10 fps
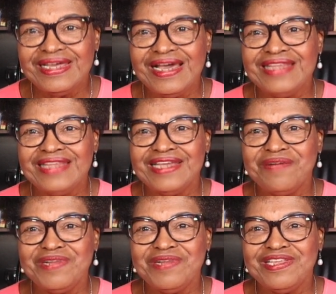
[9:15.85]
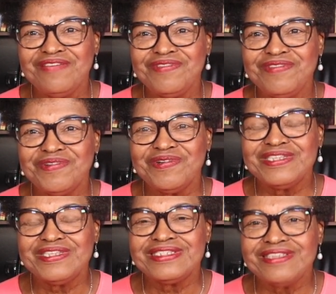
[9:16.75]
and that will give you
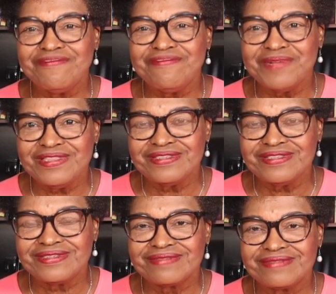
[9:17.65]
7 months.